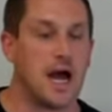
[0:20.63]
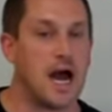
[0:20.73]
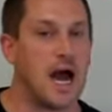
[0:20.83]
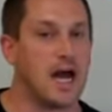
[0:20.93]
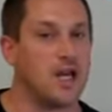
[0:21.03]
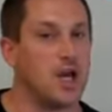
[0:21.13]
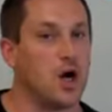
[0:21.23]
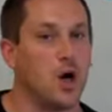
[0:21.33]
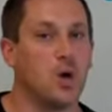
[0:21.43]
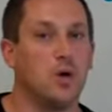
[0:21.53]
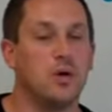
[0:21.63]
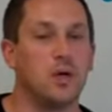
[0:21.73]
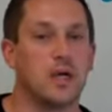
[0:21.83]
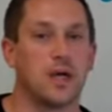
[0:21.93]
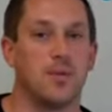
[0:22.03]
I know
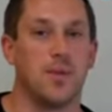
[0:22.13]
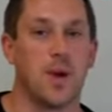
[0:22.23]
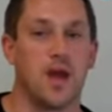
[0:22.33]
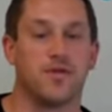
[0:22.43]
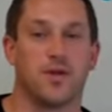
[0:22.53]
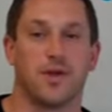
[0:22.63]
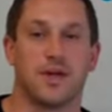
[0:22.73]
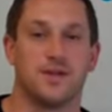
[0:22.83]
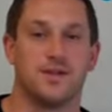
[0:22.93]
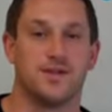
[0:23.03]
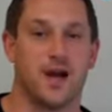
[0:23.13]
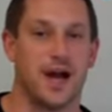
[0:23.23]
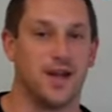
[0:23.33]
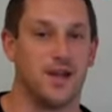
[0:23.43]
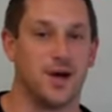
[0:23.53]
it can be a painful thing.
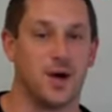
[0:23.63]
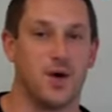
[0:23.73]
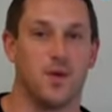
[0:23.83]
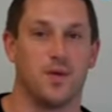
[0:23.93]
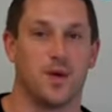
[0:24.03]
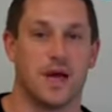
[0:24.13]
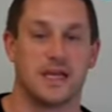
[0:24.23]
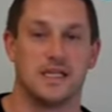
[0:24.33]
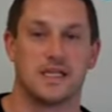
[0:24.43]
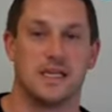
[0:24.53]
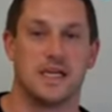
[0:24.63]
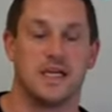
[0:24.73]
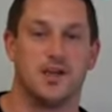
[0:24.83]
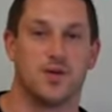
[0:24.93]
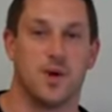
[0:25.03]
I know I can see
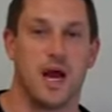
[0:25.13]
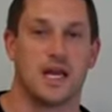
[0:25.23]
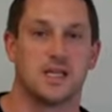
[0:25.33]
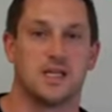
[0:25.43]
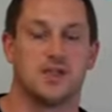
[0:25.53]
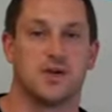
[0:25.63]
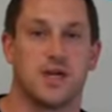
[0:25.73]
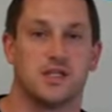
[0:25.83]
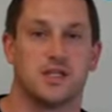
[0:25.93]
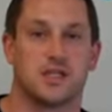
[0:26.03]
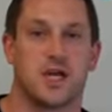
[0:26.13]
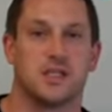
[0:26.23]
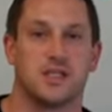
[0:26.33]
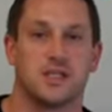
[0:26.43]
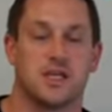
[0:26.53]
it in your writings as you guys
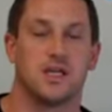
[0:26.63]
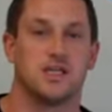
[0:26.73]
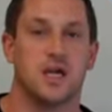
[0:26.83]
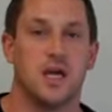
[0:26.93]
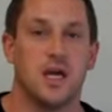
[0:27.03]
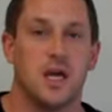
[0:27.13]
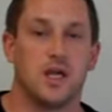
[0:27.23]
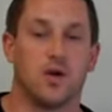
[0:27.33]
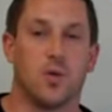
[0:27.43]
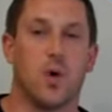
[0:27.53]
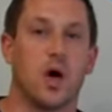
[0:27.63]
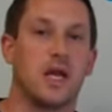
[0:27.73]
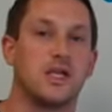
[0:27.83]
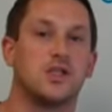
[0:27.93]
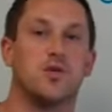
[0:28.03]
discuss these things. You're
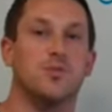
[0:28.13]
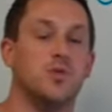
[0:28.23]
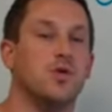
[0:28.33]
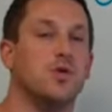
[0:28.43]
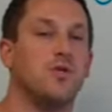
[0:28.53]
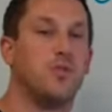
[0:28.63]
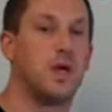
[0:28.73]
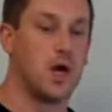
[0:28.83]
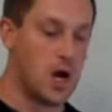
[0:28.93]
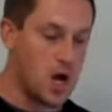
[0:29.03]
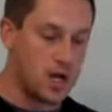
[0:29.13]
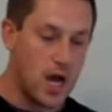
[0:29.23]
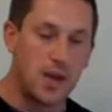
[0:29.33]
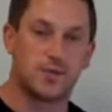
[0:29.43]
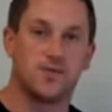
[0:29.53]
wanting to move beyond
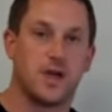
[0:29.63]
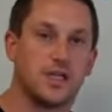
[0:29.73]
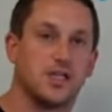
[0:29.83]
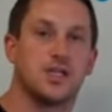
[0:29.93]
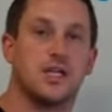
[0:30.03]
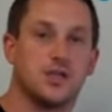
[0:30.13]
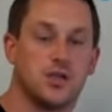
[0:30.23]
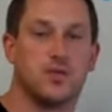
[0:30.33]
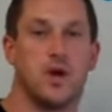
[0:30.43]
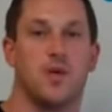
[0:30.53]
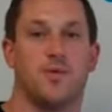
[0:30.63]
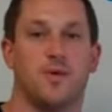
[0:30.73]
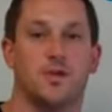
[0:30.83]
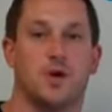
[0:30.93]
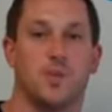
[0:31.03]
observations into the realm of
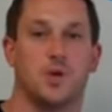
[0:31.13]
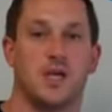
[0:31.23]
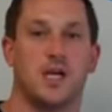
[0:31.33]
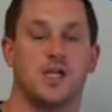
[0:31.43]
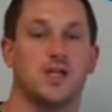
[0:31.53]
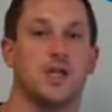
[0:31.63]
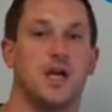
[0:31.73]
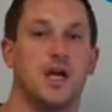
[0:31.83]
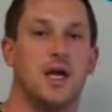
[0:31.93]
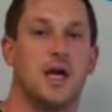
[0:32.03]
interpretation.